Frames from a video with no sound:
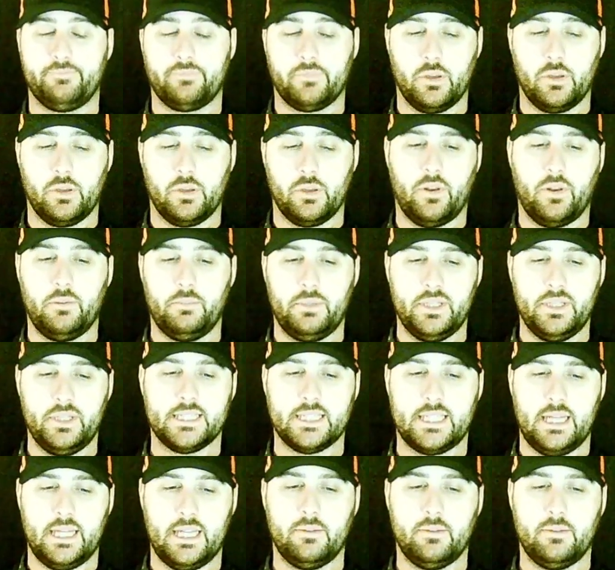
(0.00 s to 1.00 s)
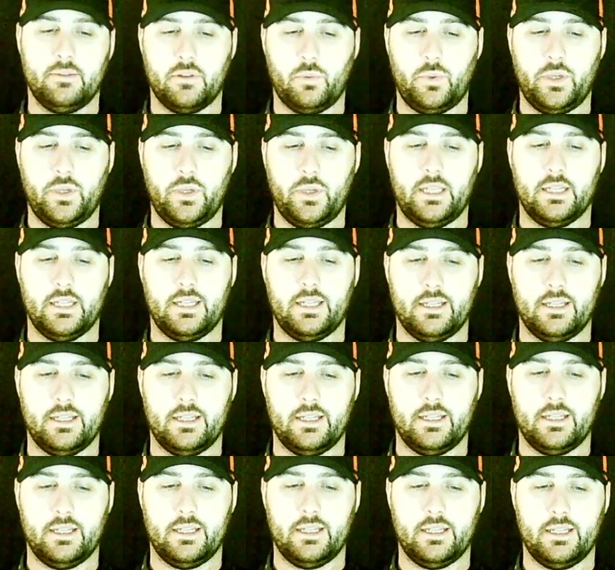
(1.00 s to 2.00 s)
One of the biggest games of the weekend in
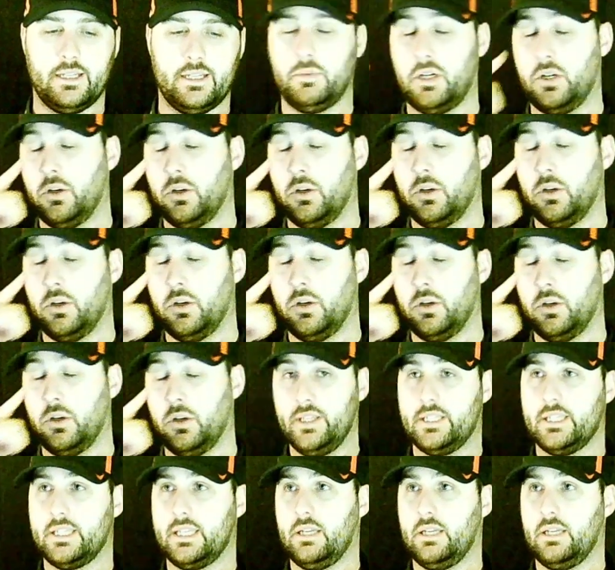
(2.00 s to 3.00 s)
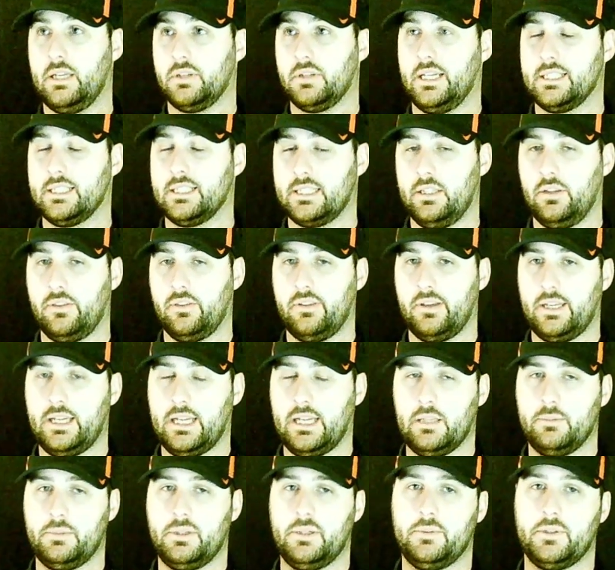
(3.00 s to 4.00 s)
college football. With exception, I still think
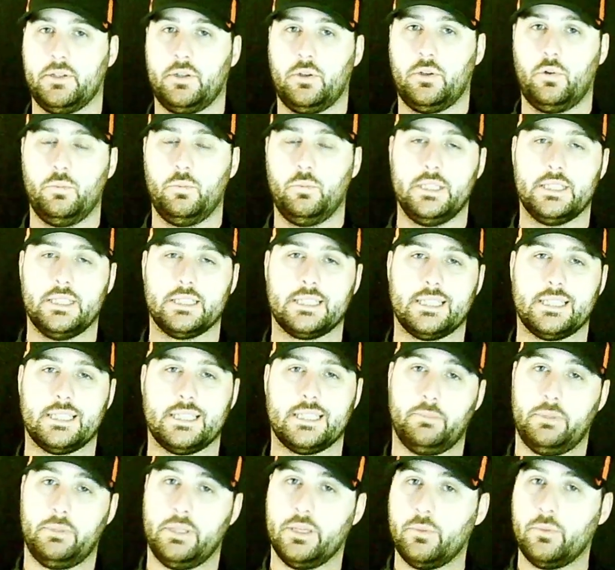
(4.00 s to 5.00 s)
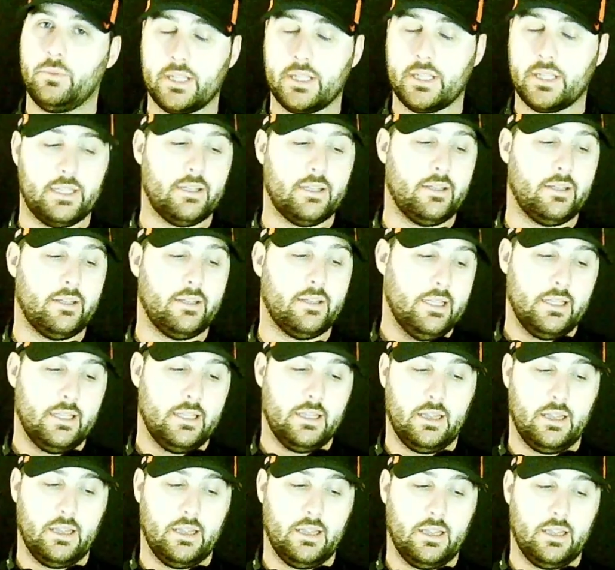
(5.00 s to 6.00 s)
Alabama and Ole Miss is a big one. Again, a
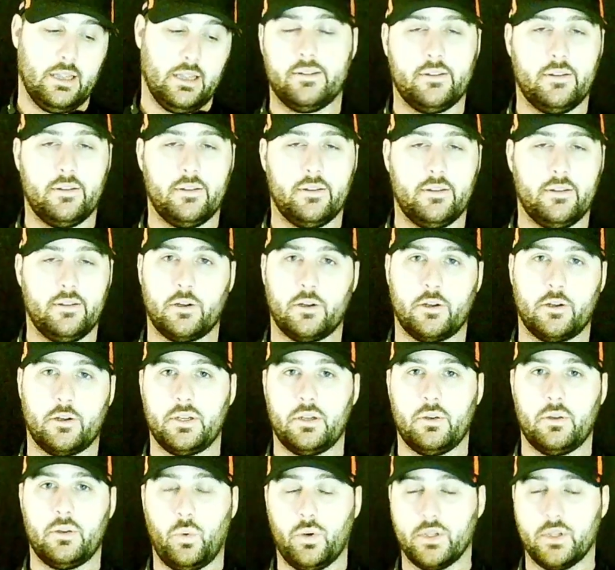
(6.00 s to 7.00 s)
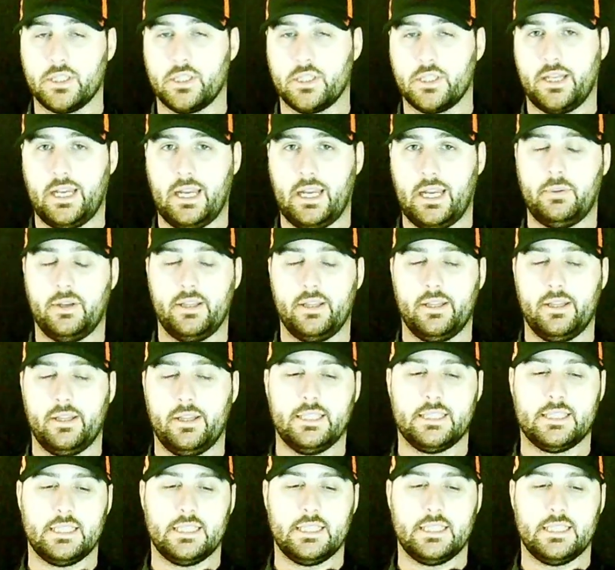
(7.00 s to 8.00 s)
lot to determine what's going to happen in the
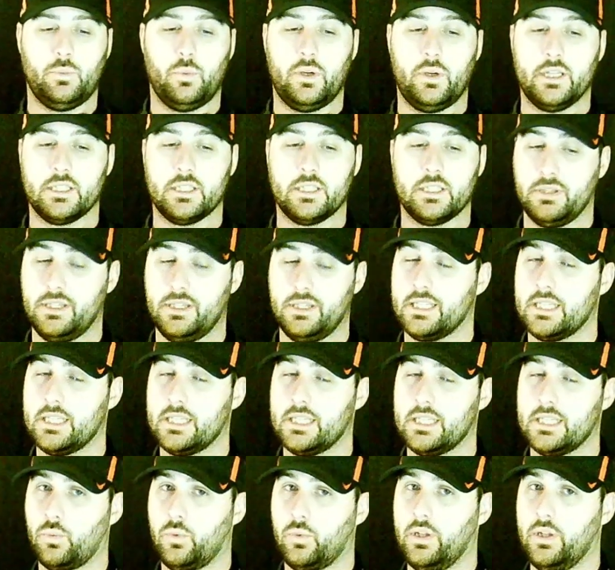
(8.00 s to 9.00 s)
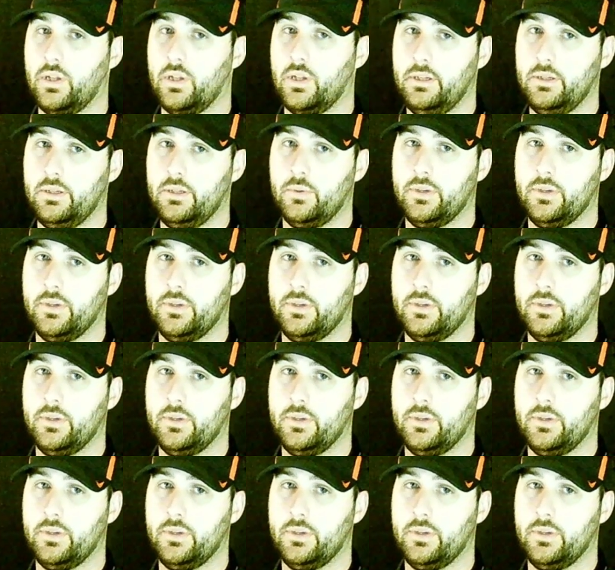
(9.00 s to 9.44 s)
SEC West, but this is a really big one.